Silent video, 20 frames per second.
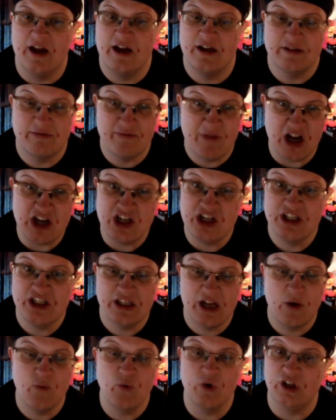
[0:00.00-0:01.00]
As much as
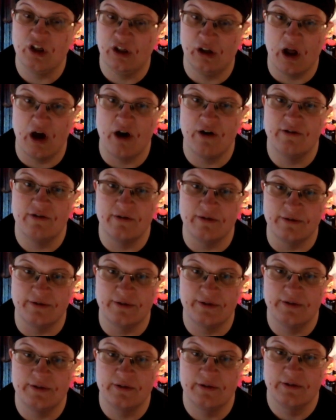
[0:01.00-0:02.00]
I would
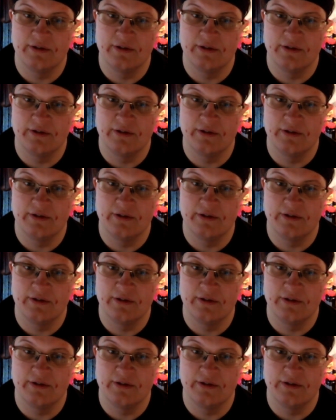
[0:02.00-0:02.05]
love